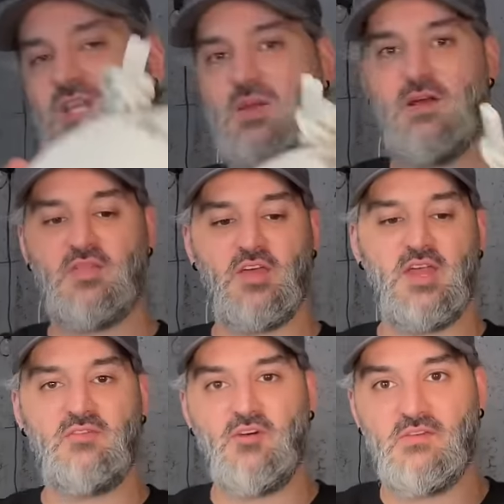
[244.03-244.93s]
at about
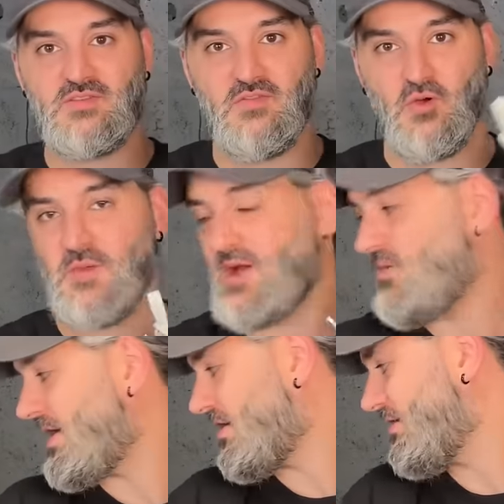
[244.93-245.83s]
£35 to £40
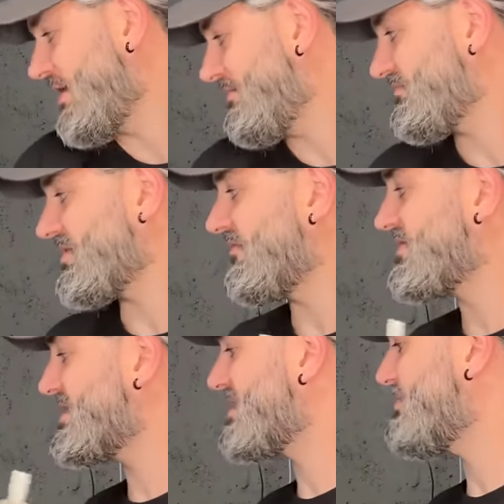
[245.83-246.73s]
back on that. For
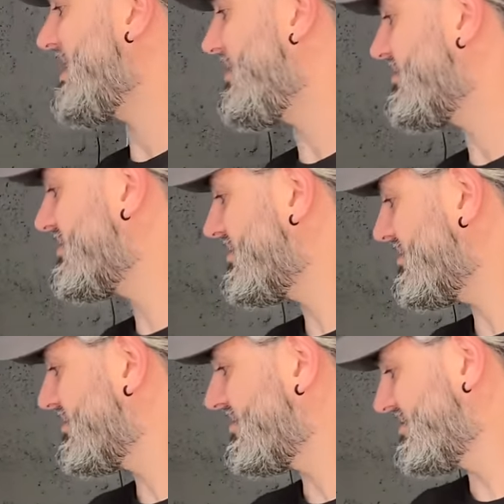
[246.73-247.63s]
£6,
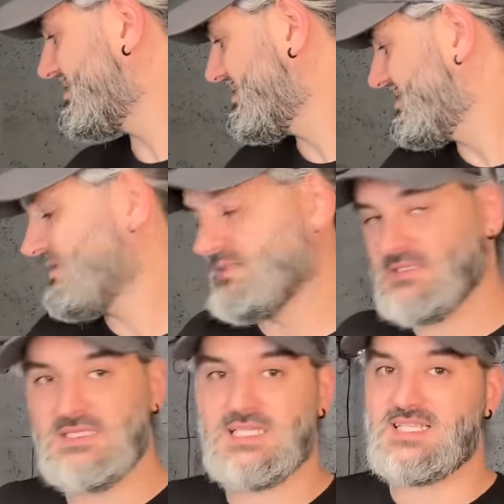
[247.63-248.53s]

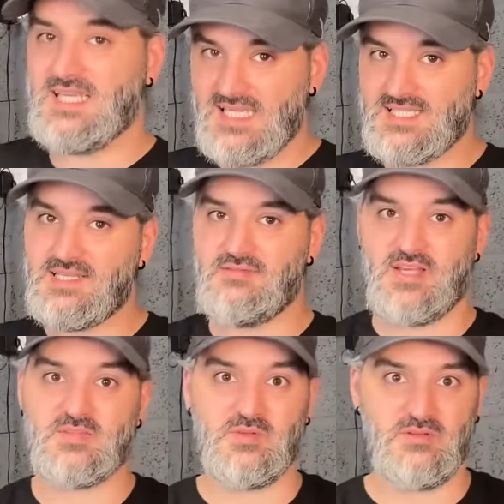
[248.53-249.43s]
that's an easy
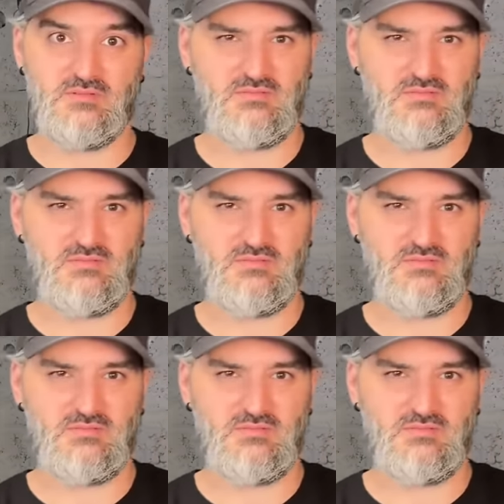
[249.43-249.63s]
investment.